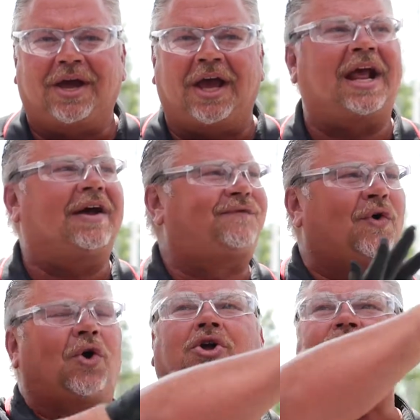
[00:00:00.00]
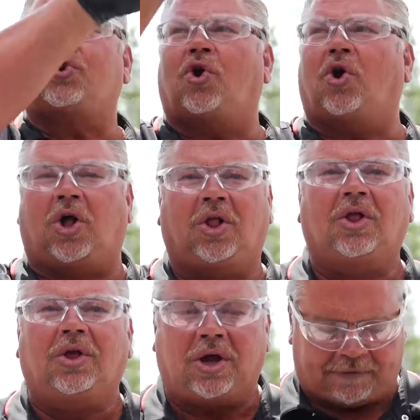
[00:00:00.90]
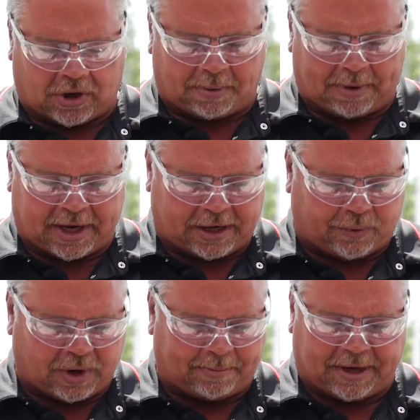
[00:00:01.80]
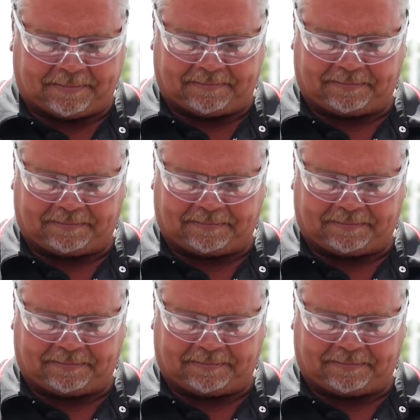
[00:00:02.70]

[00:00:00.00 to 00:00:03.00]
and have full control of all my equipment.